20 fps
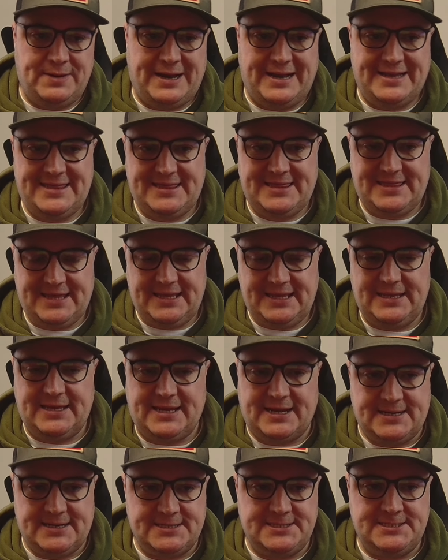But I think,
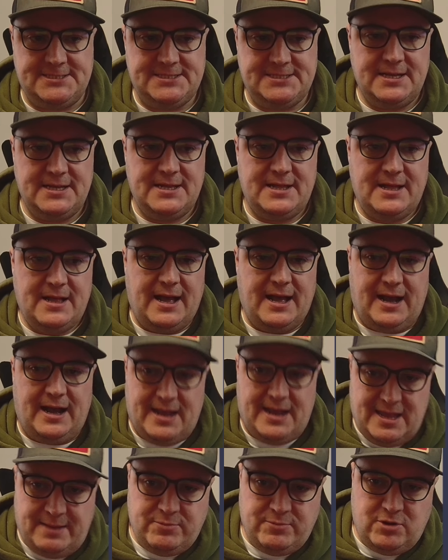guys,
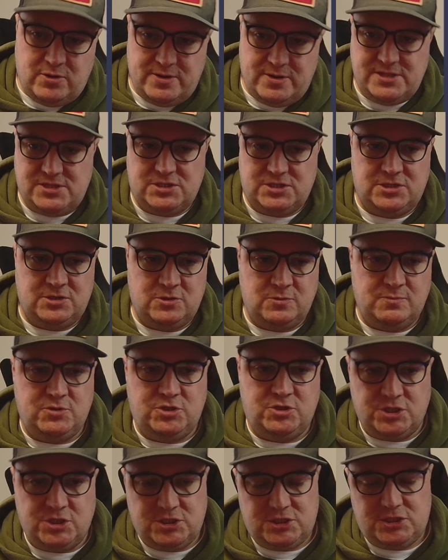I am going to
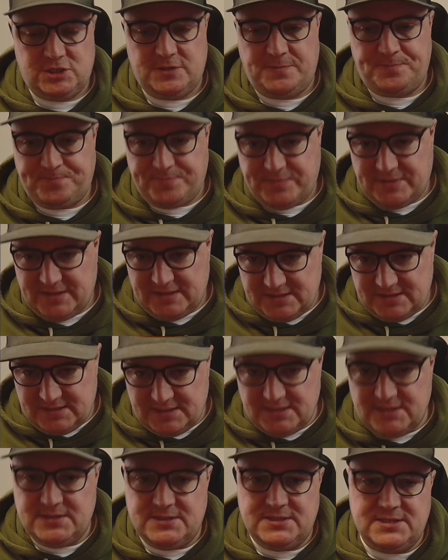just
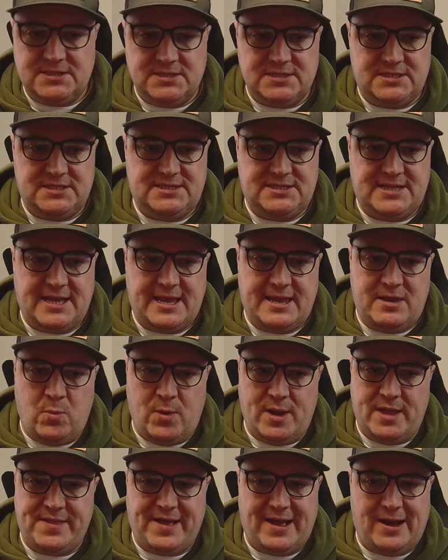stay
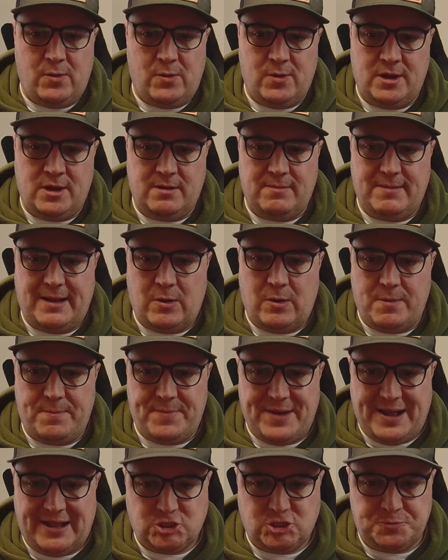with our
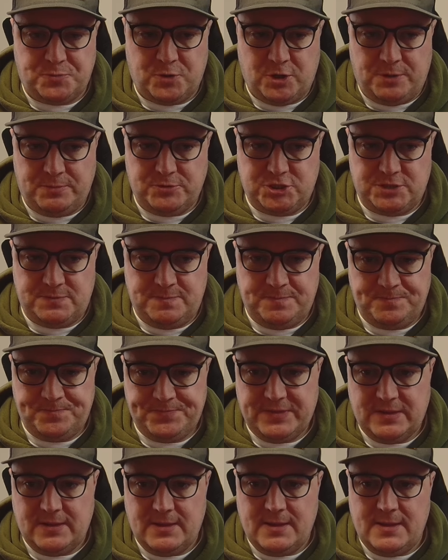patch up option.
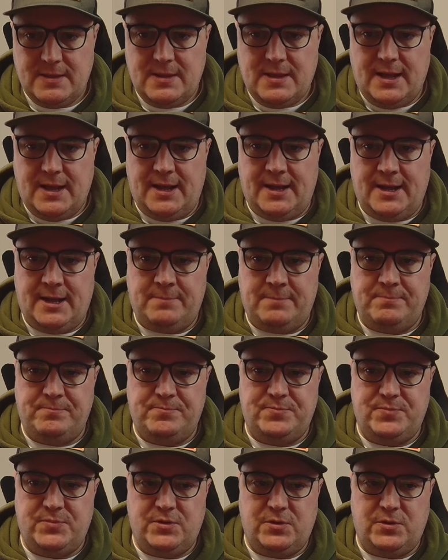
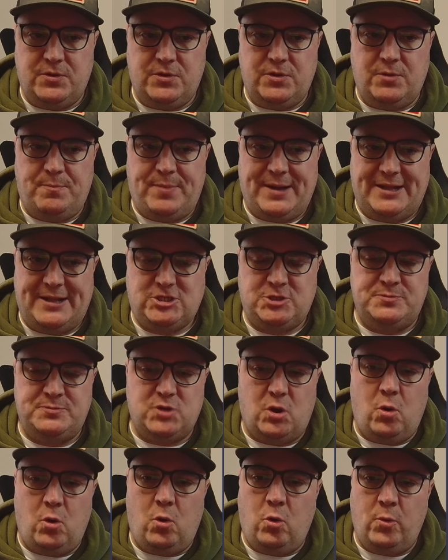Patch
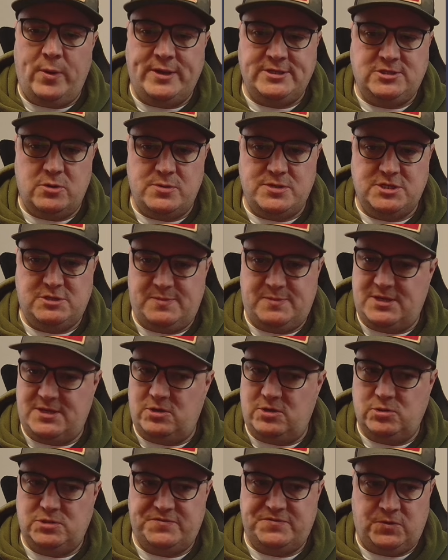up's always going to be
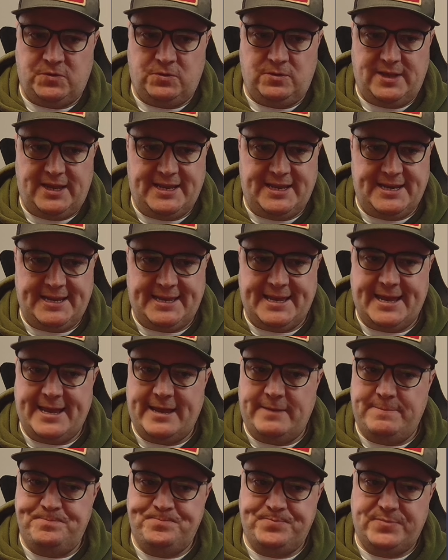useful in a
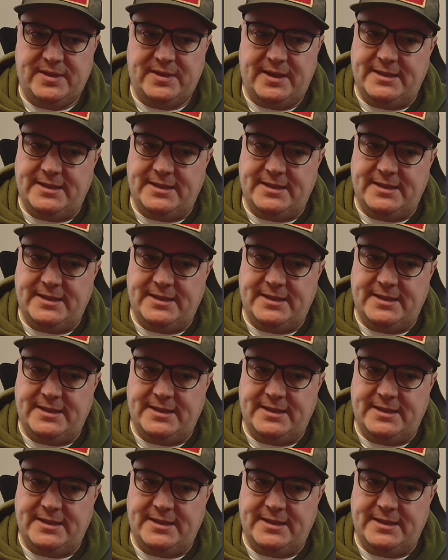game.